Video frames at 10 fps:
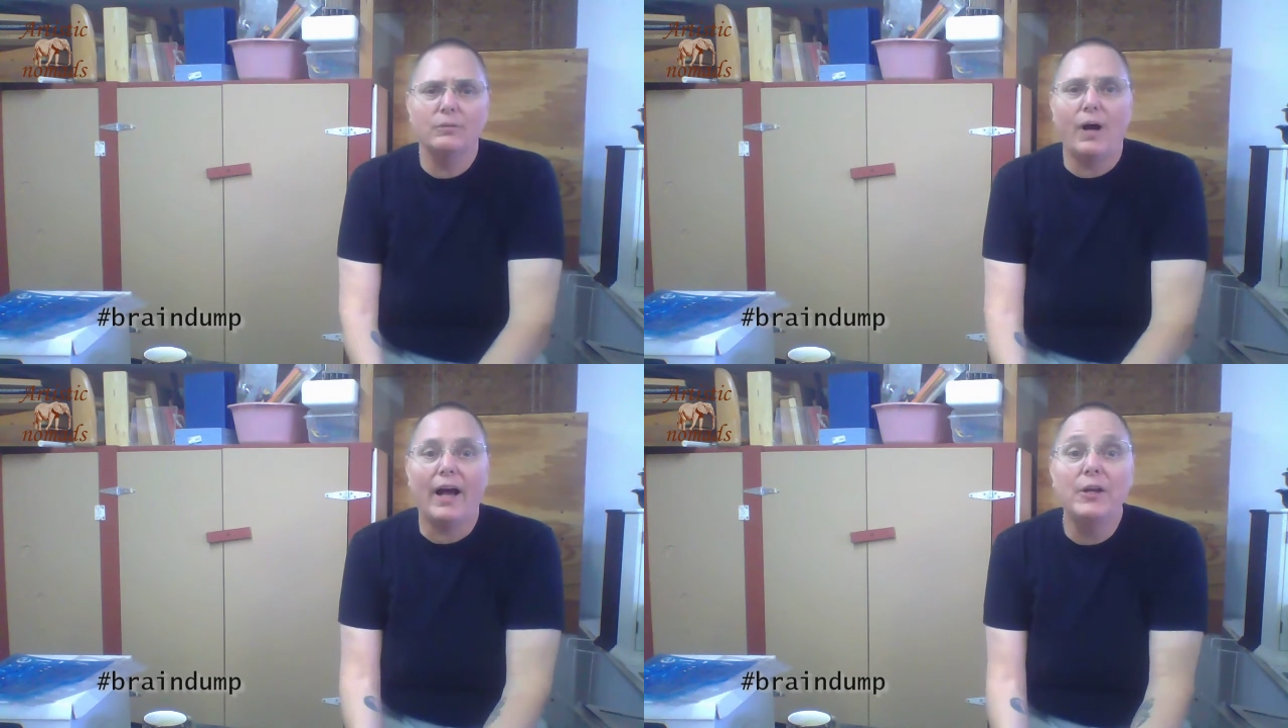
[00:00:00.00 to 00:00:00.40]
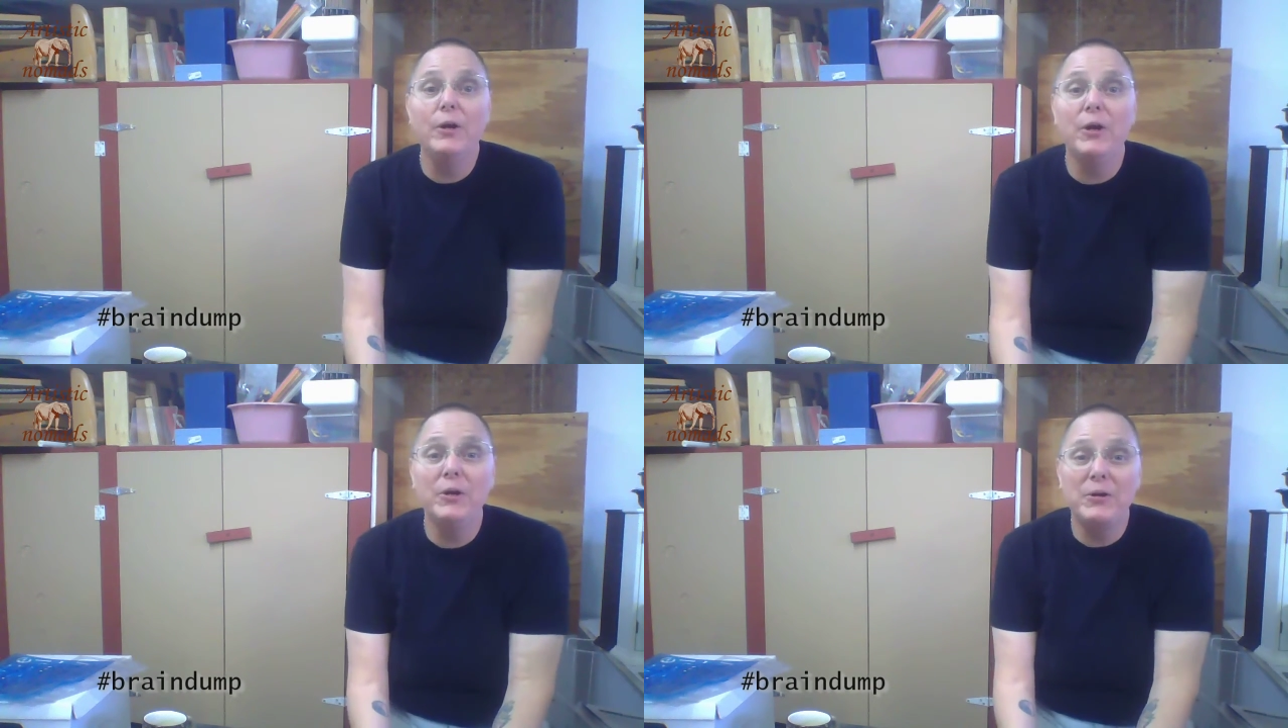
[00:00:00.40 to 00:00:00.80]
I
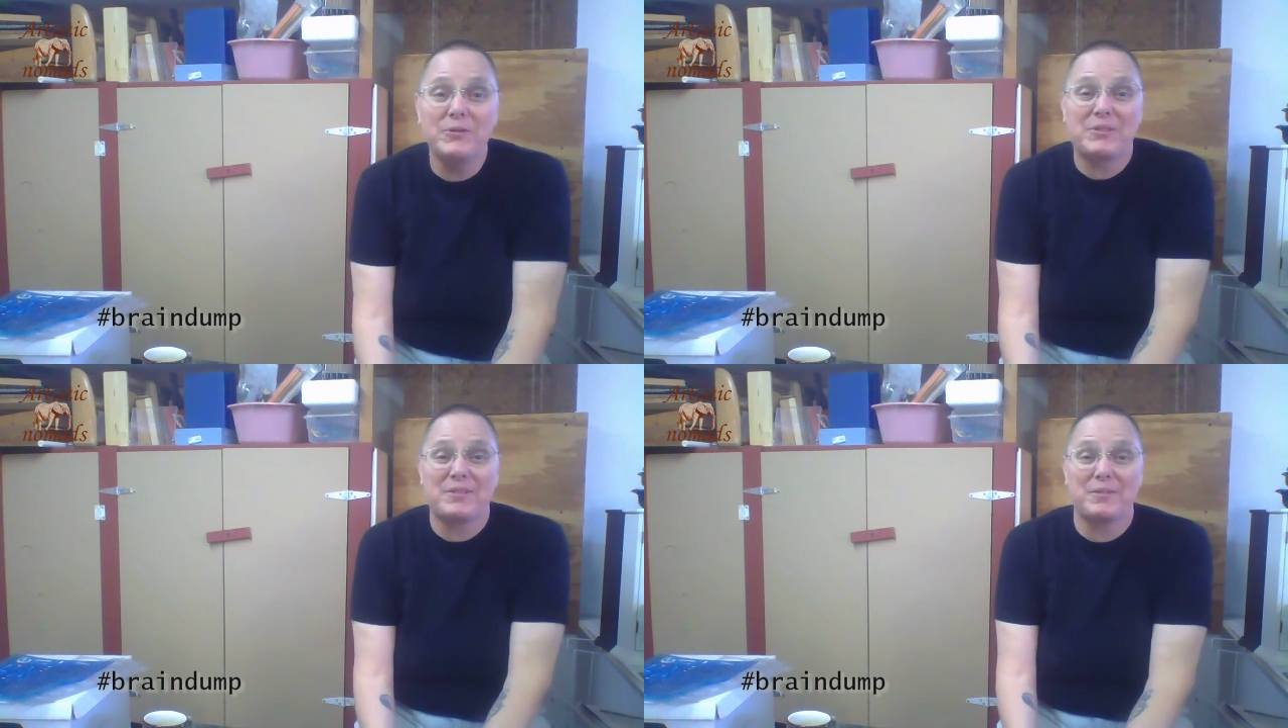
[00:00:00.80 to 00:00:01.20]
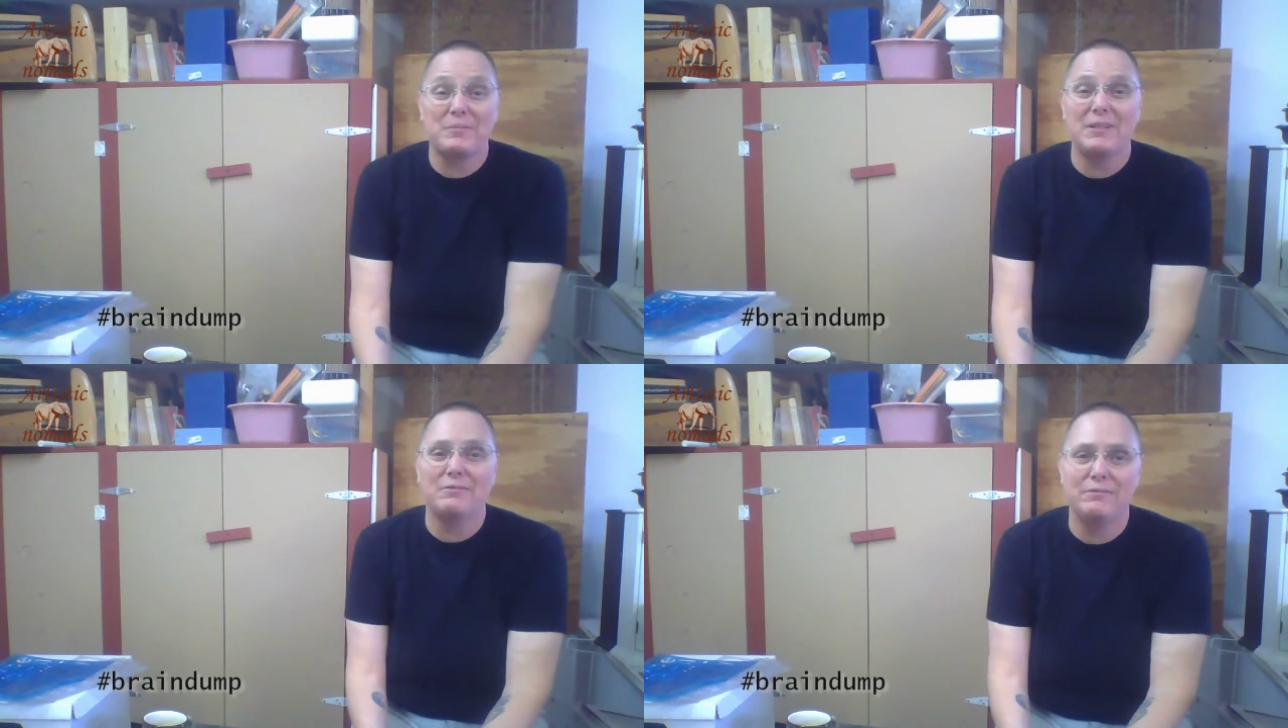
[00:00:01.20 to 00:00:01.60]
used to
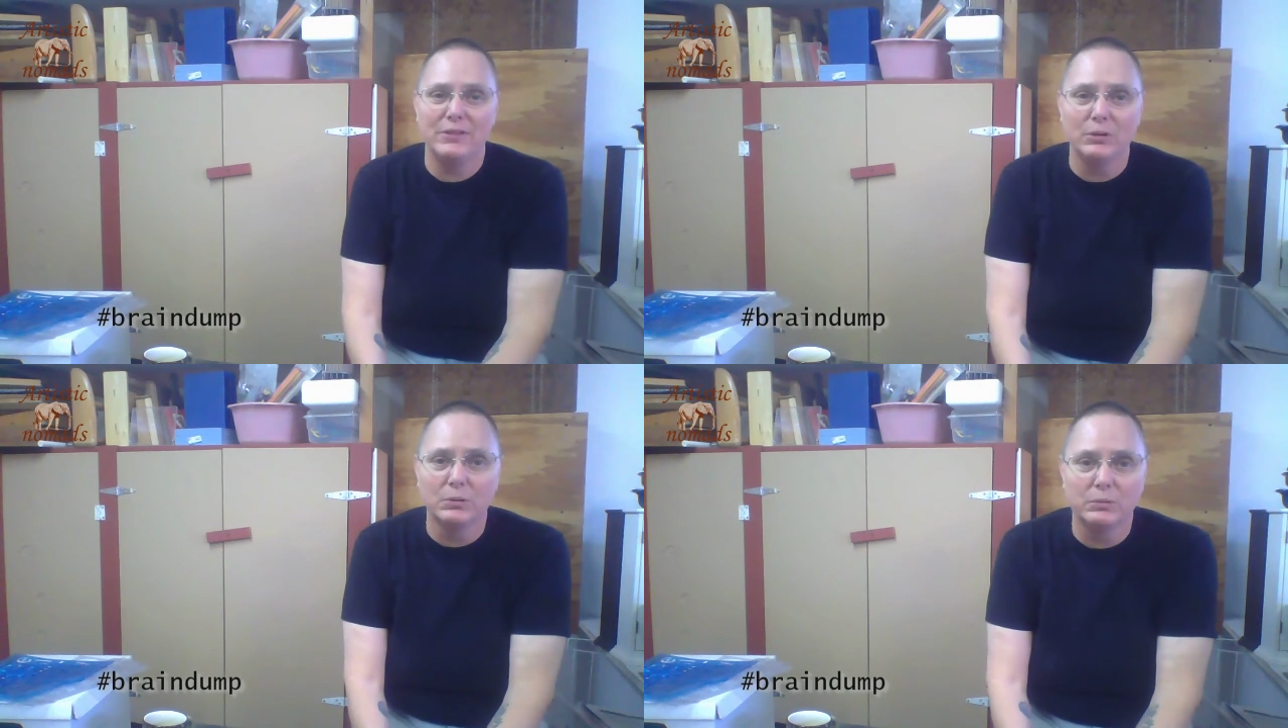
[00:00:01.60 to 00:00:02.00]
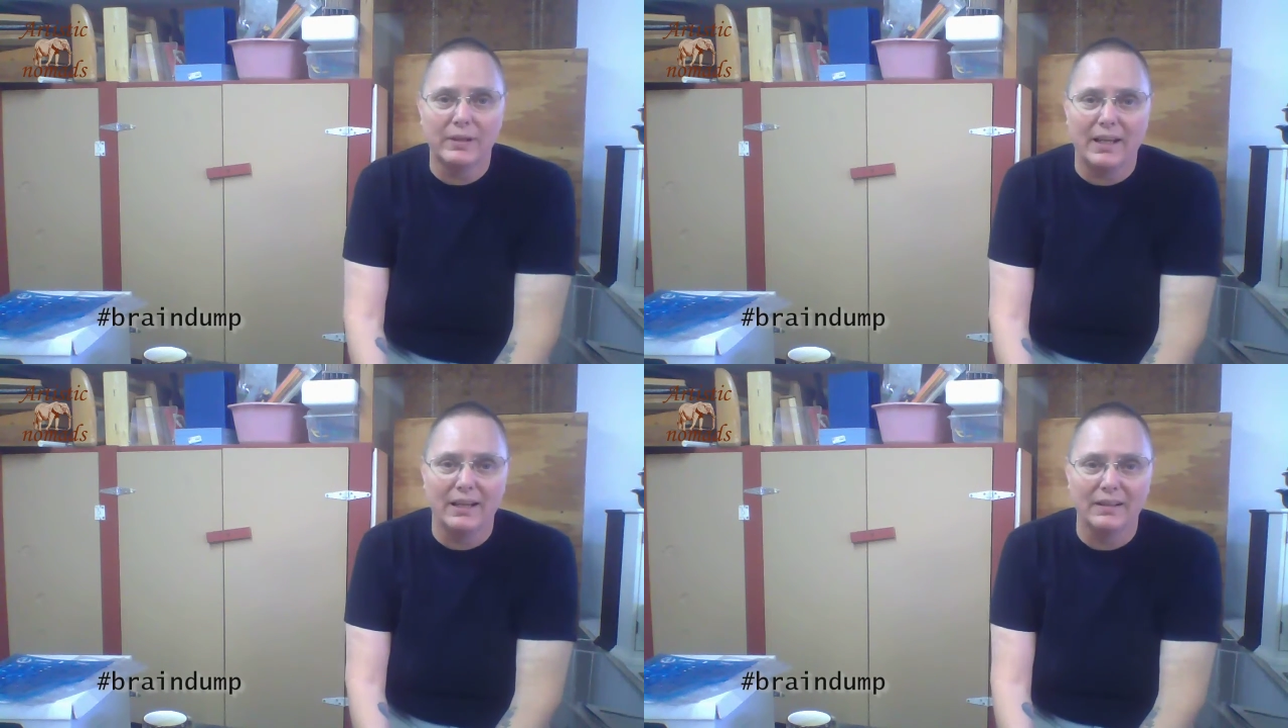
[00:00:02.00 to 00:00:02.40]
be fueled
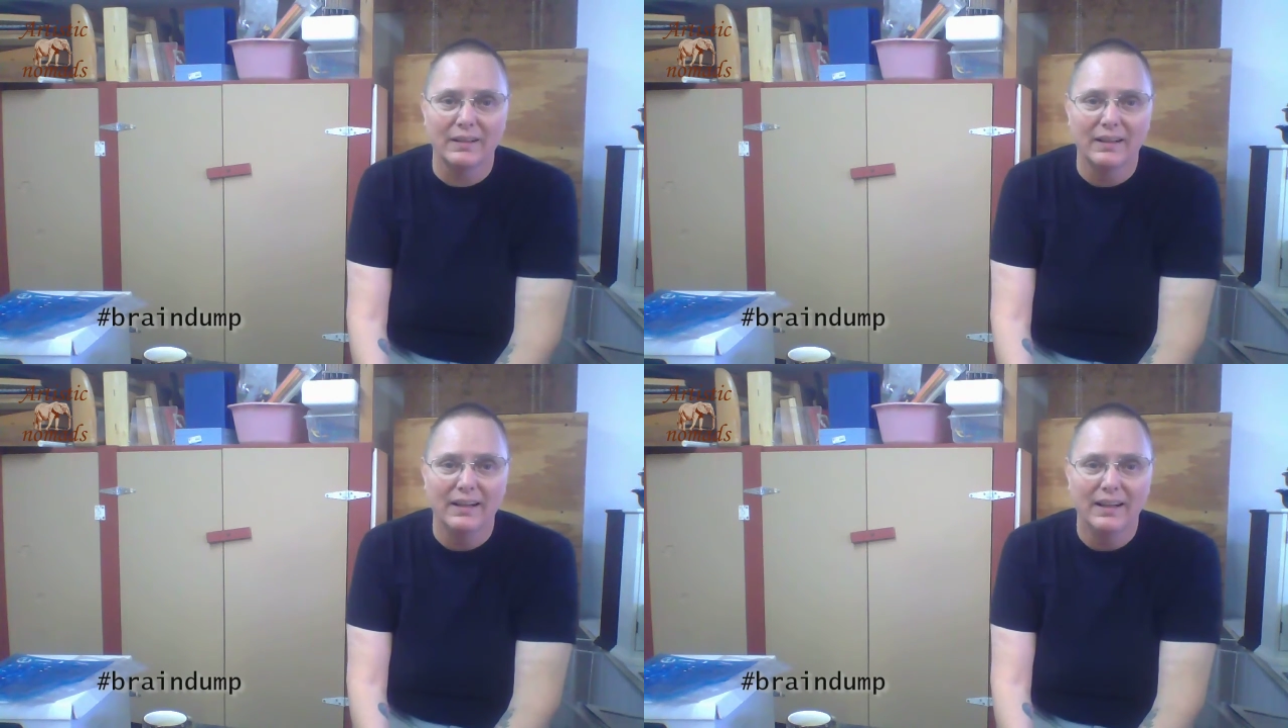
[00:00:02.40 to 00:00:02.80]
with anger.